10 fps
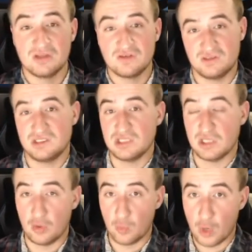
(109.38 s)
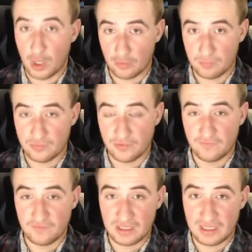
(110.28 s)
to the
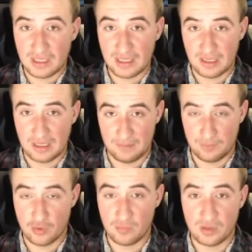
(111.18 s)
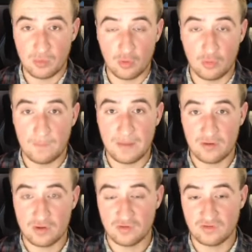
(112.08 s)
waterproofing and permeable
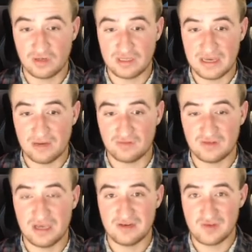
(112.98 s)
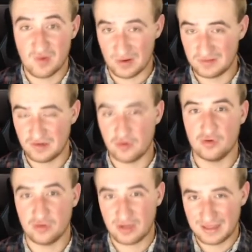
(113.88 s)
barriers on the outside to your exterior
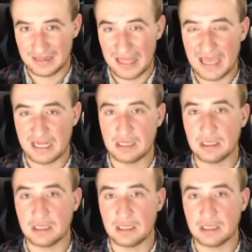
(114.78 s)
cladding.